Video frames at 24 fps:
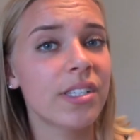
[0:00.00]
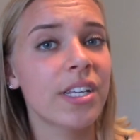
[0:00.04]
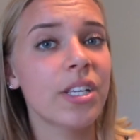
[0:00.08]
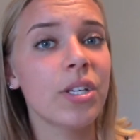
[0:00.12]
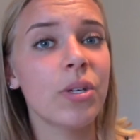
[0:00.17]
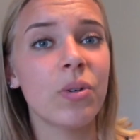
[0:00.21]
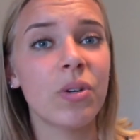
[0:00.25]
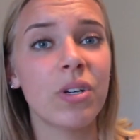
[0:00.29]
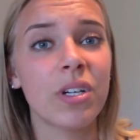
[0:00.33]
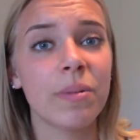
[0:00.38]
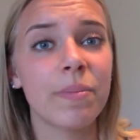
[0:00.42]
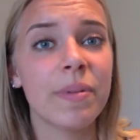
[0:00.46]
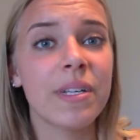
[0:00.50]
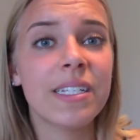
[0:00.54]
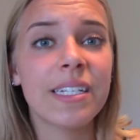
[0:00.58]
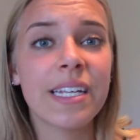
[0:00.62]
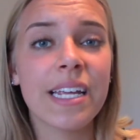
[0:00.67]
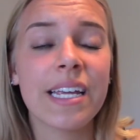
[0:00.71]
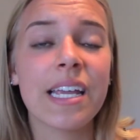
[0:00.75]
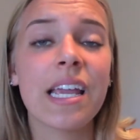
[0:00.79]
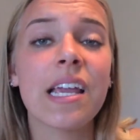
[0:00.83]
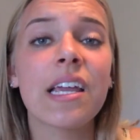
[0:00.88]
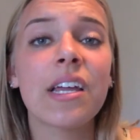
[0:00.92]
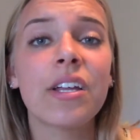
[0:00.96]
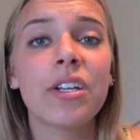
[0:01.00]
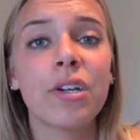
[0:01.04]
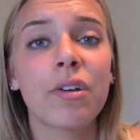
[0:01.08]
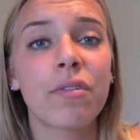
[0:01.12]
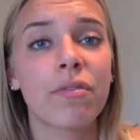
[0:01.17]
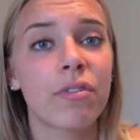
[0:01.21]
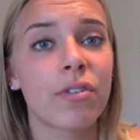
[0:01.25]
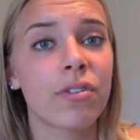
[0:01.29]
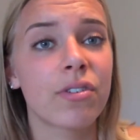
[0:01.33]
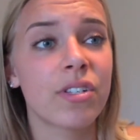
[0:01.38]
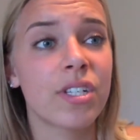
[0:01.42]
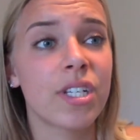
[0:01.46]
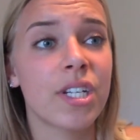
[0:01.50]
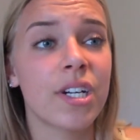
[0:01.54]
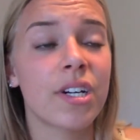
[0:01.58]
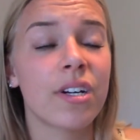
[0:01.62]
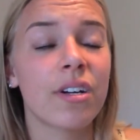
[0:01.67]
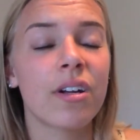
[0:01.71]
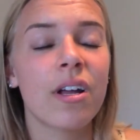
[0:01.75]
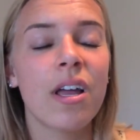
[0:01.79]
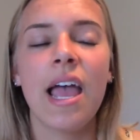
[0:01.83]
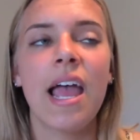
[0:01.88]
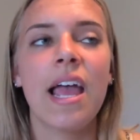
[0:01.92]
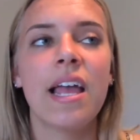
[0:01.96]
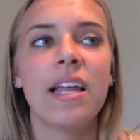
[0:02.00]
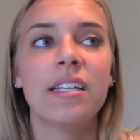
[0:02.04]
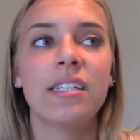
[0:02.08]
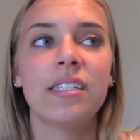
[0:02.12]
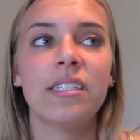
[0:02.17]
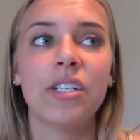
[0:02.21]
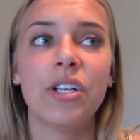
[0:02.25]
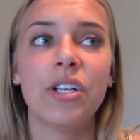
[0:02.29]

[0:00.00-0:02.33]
that you could be taking in your first year and,